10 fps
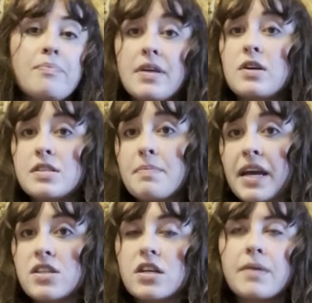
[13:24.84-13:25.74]
who's a
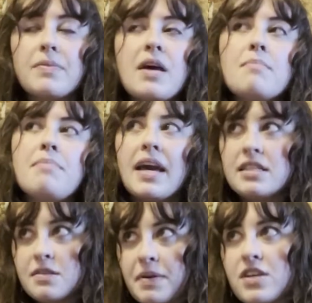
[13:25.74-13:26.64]
painter,
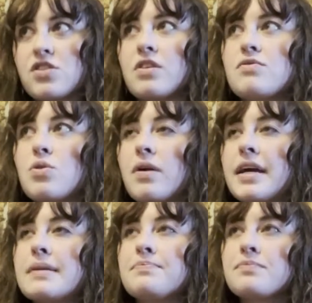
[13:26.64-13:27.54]
paints a picture of
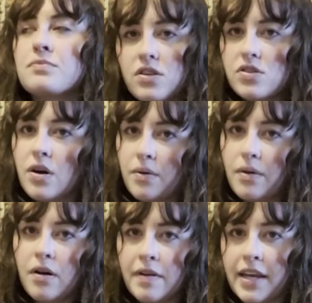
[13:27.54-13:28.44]
Dorian. So
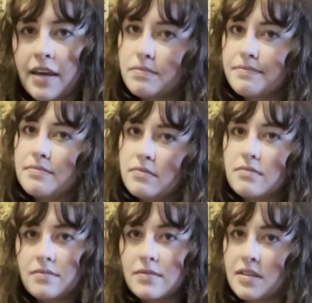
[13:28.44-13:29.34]
already,
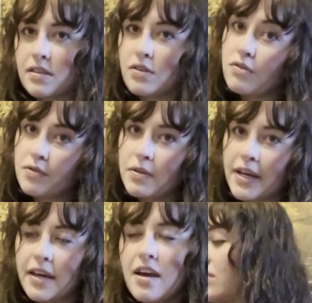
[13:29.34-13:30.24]
that's a little
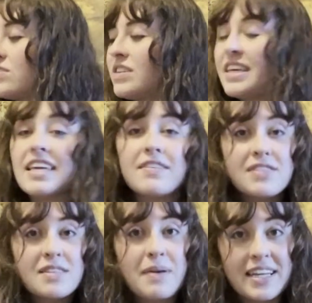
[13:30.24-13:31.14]
fruity. He gives
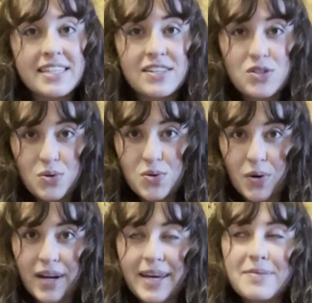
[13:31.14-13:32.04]
the painting to
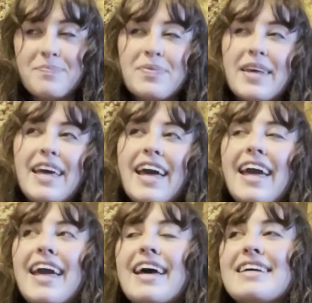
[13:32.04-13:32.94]
Dorian,
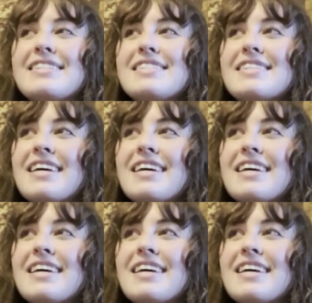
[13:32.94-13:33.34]
and